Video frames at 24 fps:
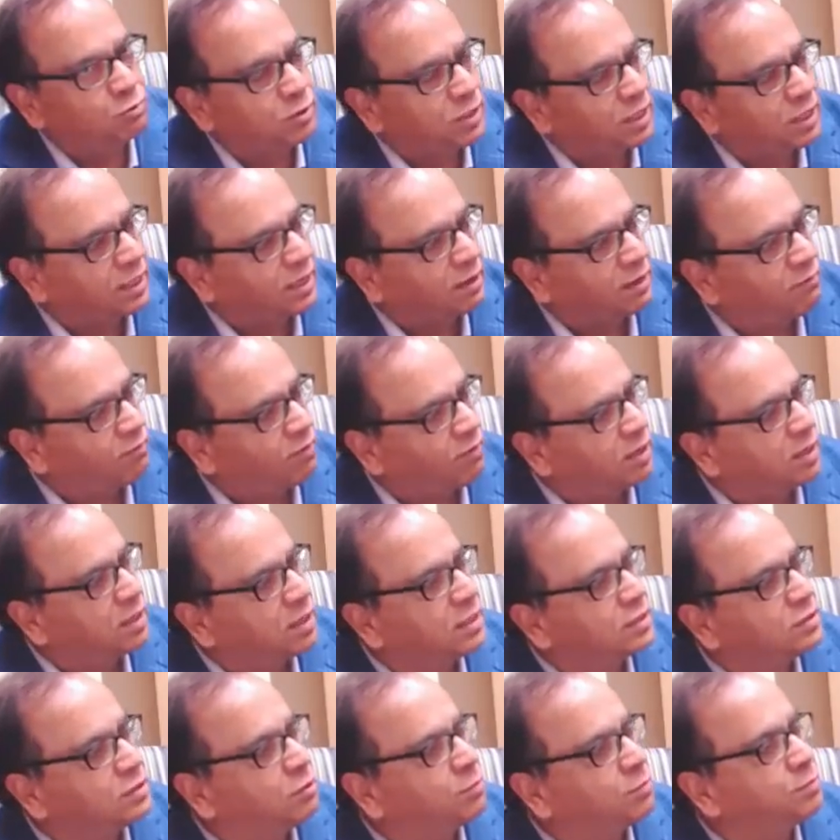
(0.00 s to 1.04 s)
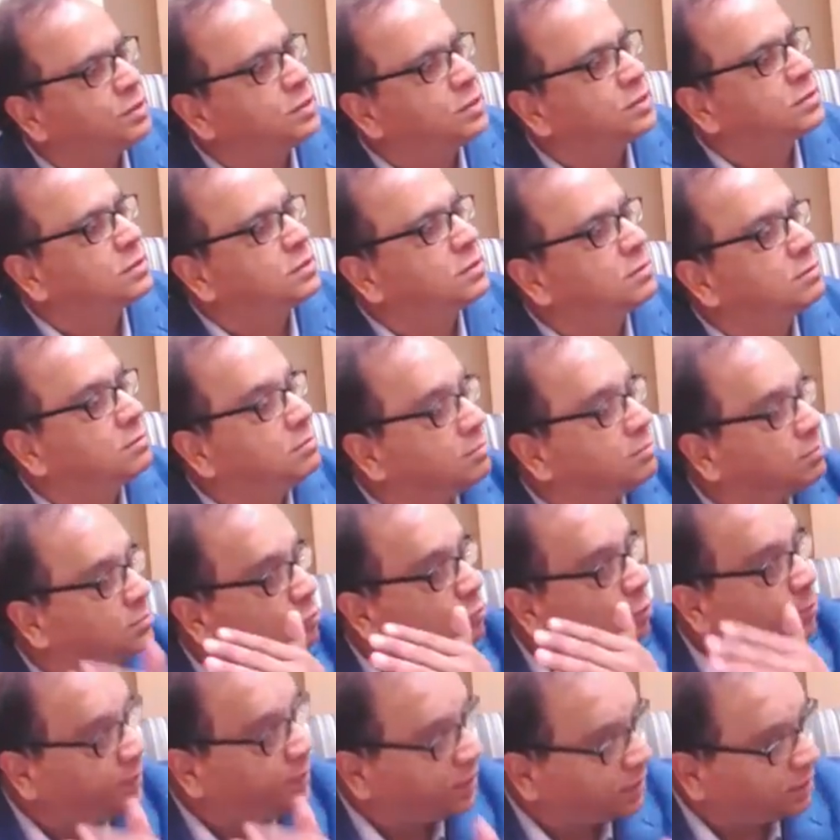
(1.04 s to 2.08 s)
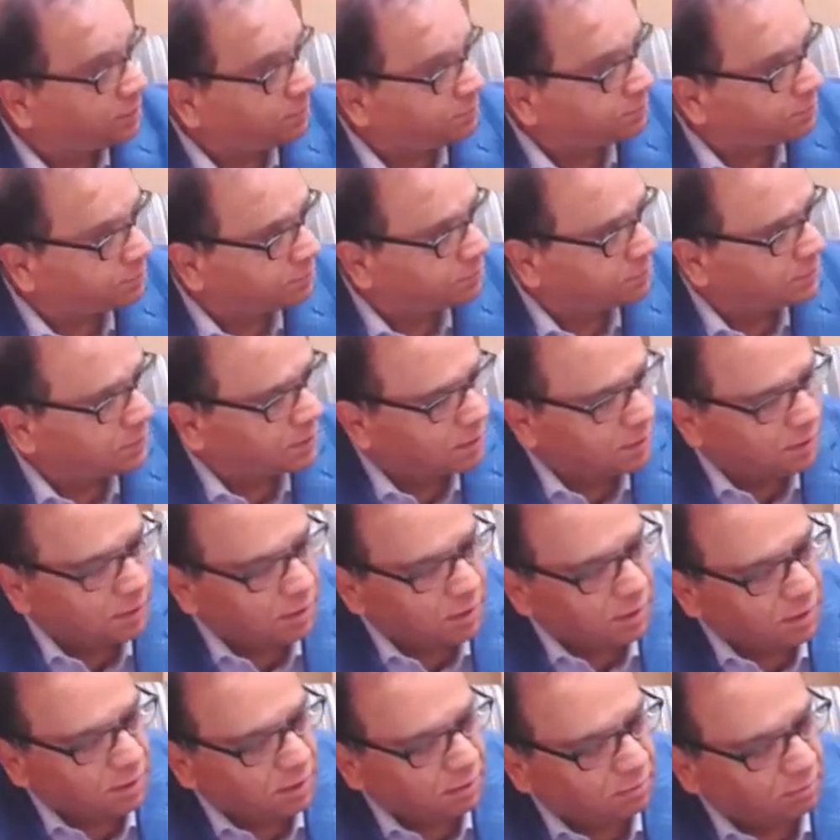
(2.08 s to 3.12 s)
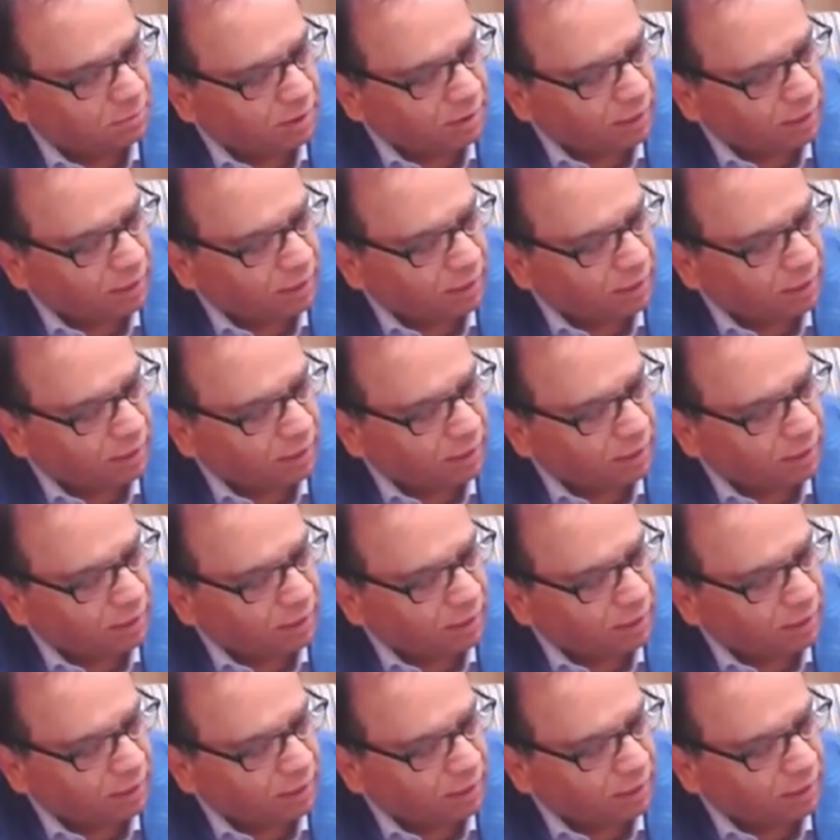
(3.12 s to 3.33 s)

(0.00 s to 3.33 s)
take advantage of this momentum. But